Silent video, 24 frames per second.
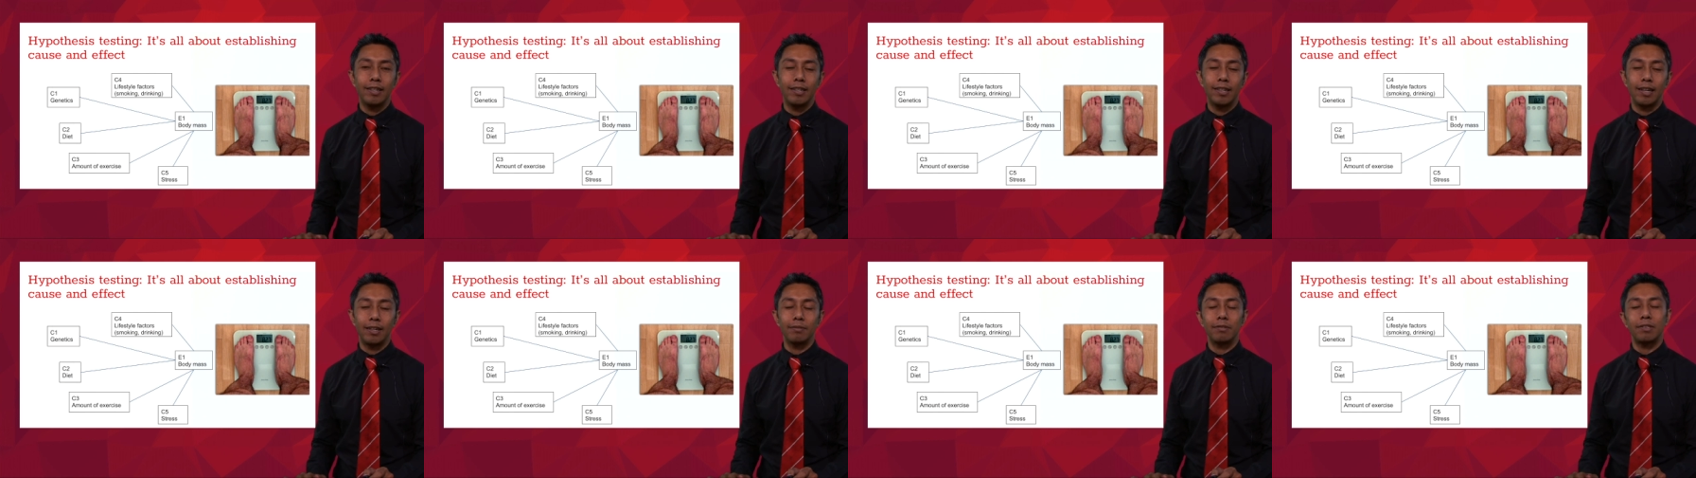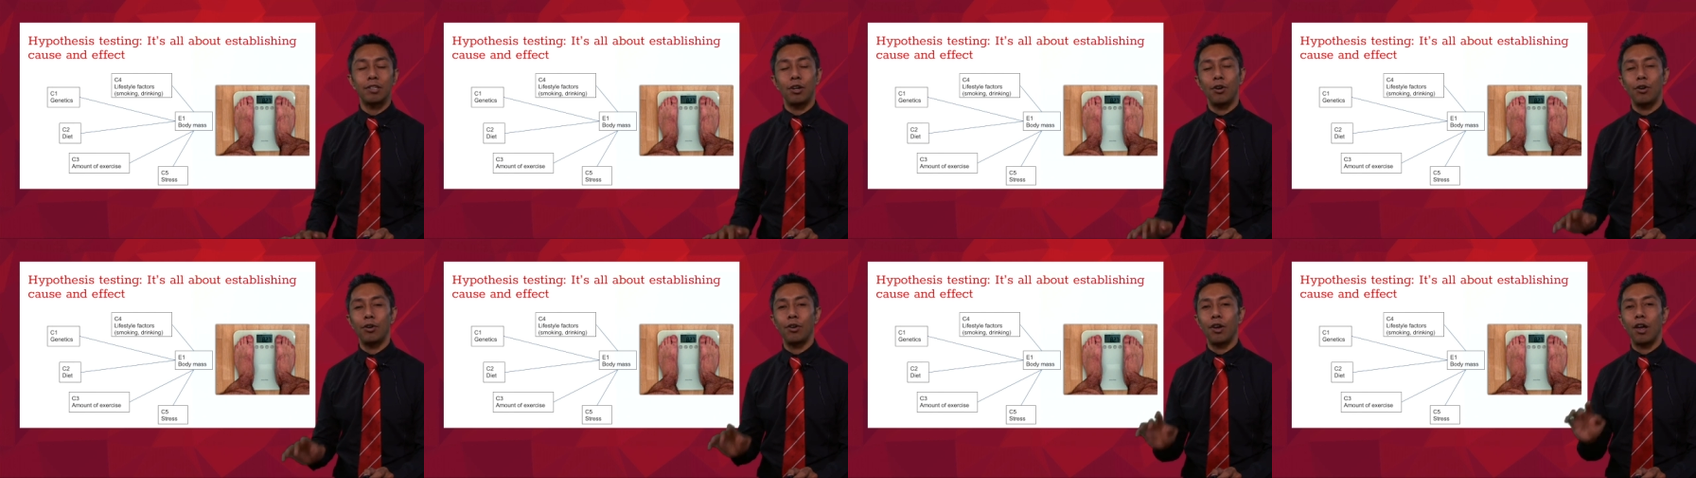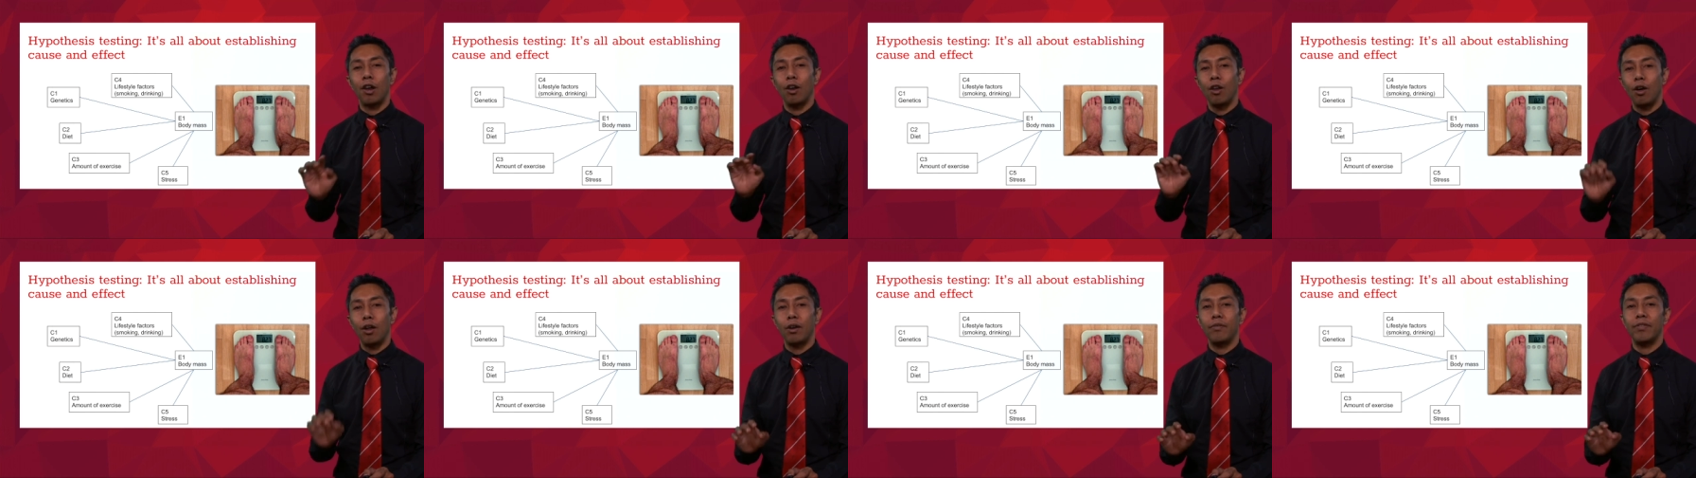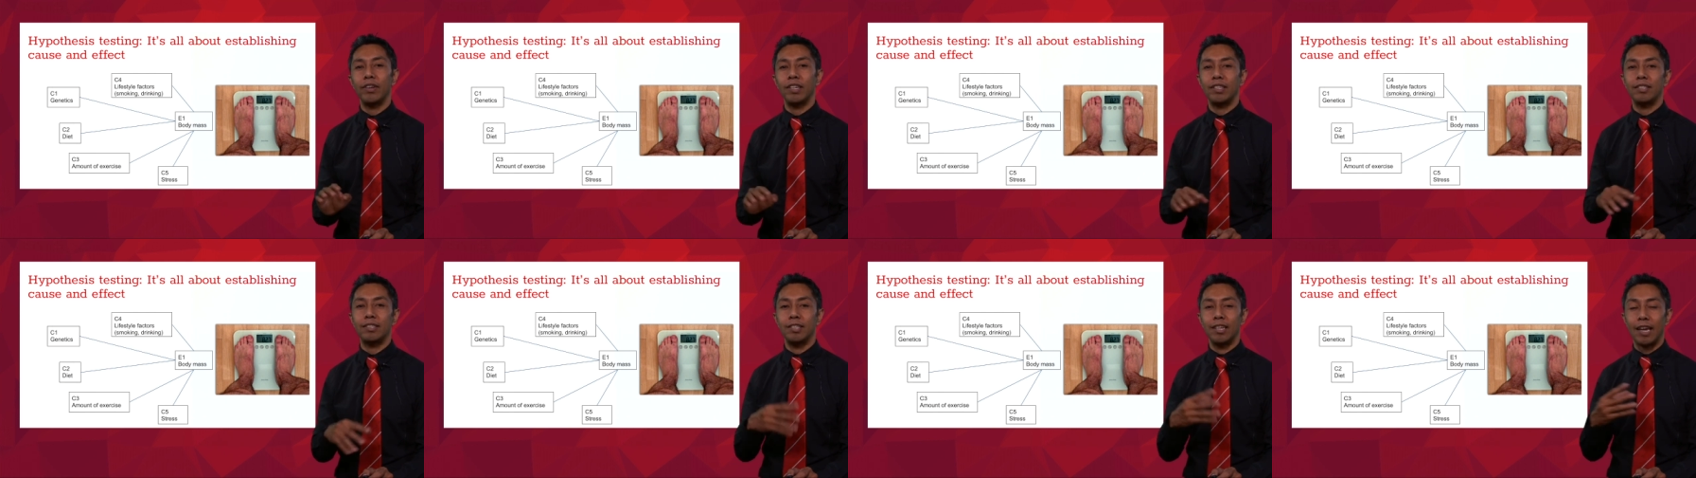And so a lot of
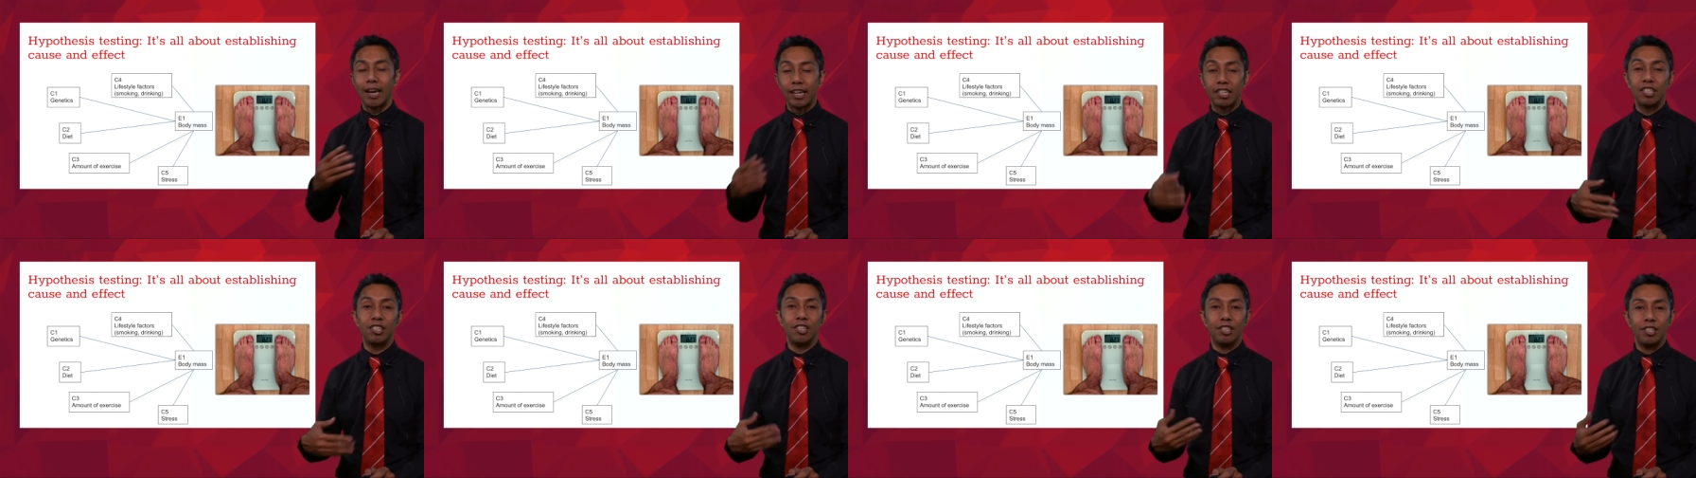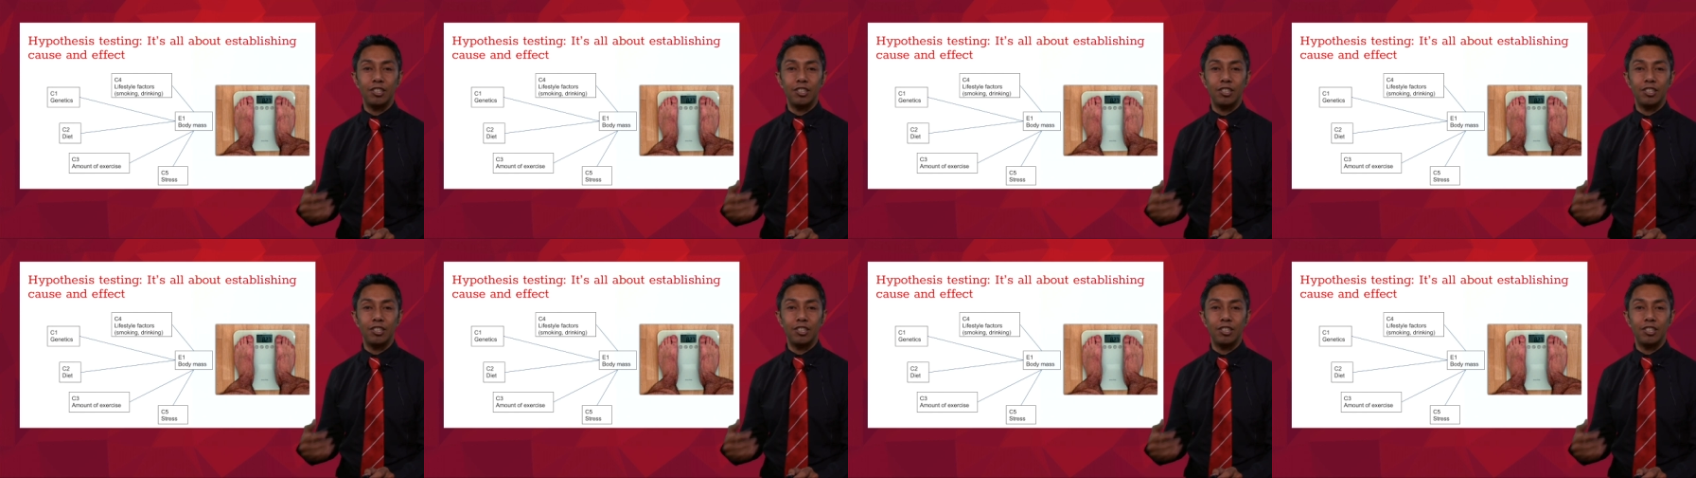it's actually